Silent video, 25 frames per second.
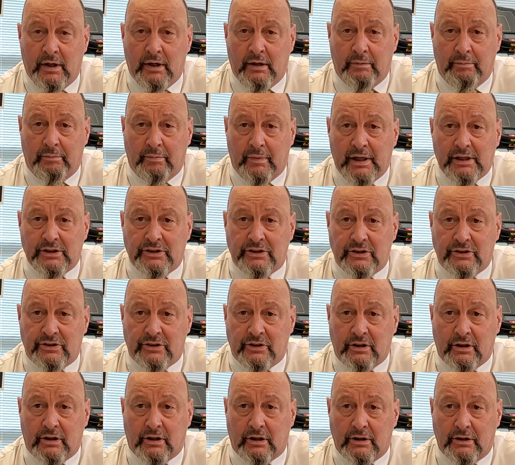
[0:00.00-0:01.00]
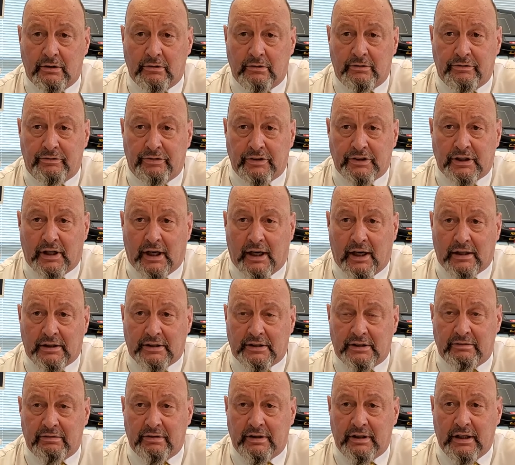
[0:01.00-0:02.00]
Measures include physical
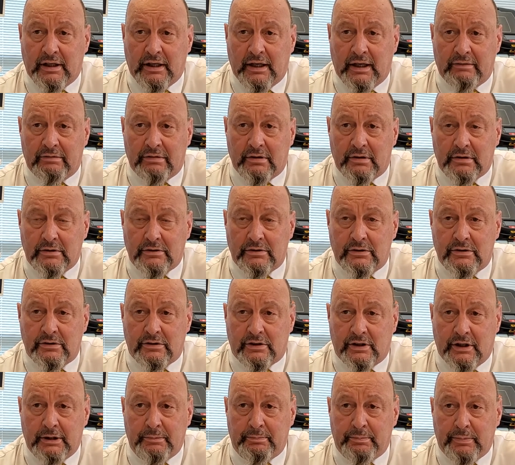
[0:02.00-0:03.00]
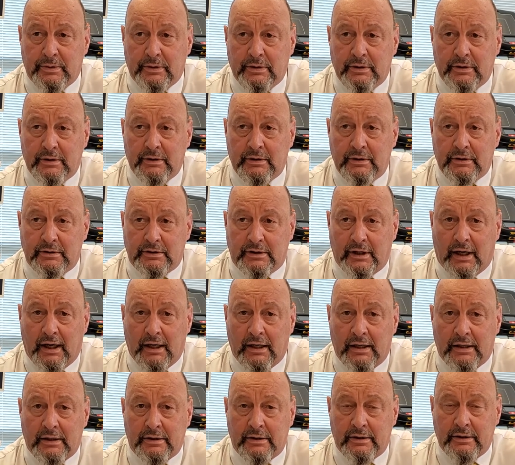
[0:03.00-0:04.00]
activity levels, sleep,
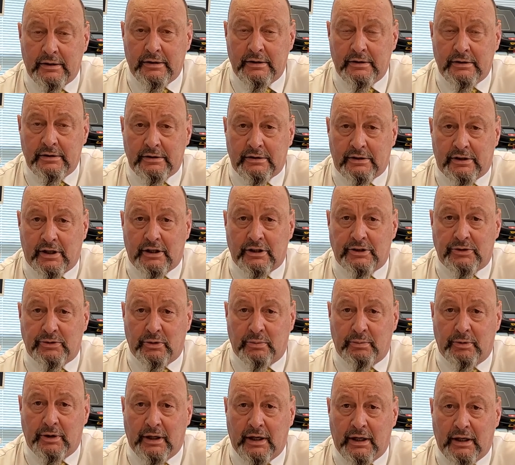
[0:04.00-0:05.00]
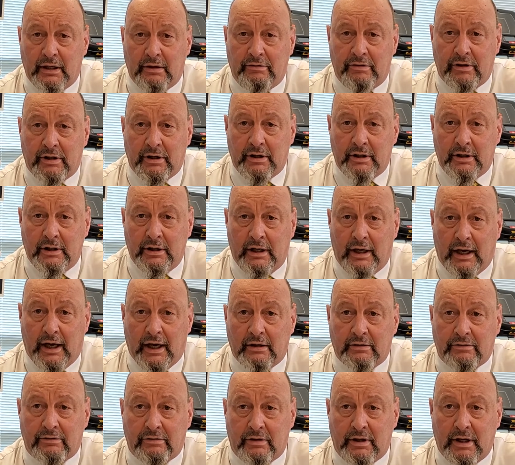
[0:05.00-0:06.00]
diet, sexual behavior,
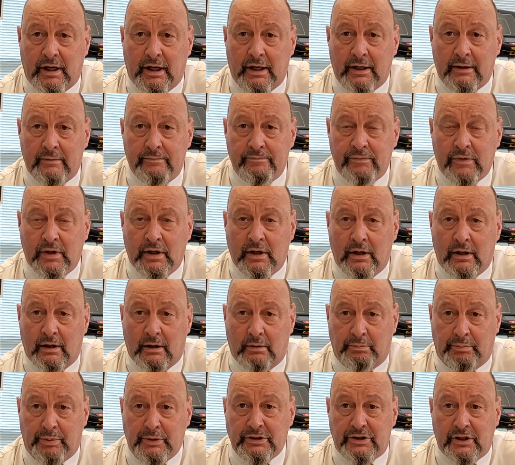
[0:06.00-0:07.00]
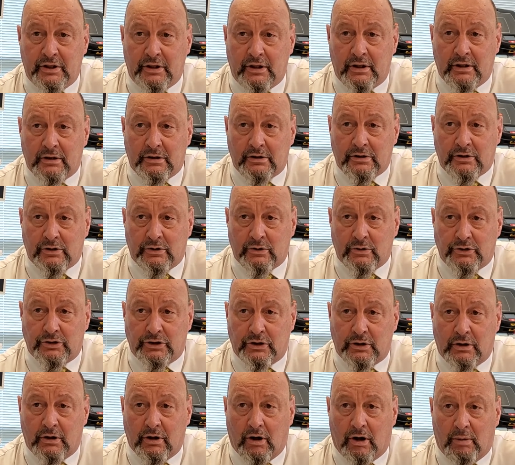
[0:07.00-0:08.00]
healthcare, obesity and
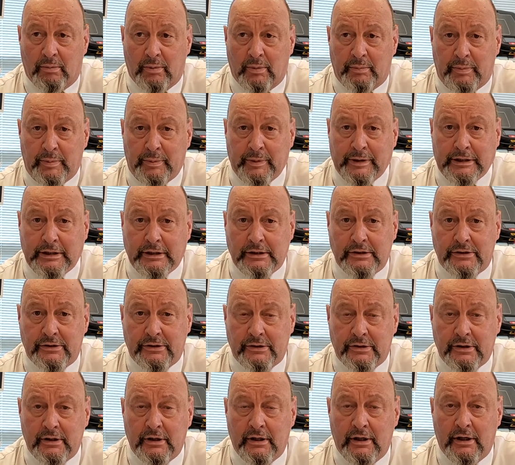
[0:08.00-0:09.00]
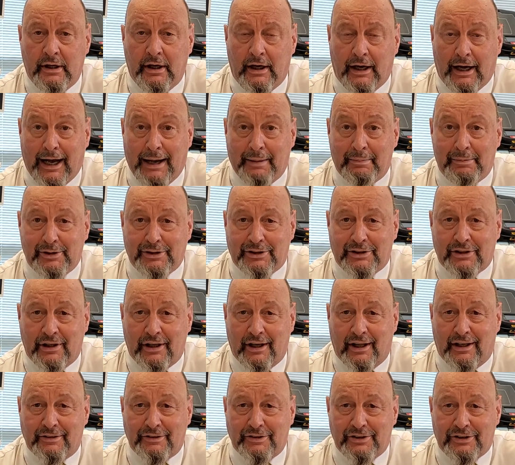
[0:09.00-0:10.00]
associated comorbidities, habits and
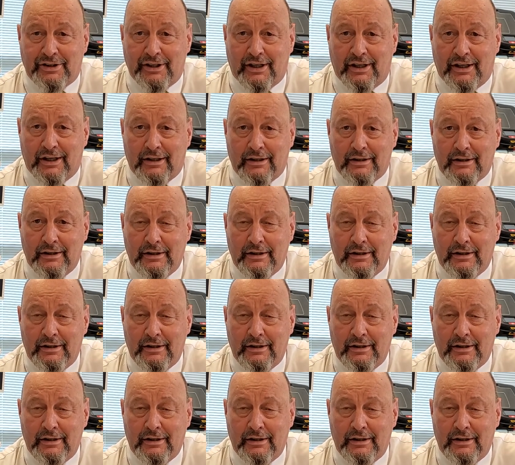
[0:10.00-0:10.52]
lifestyle,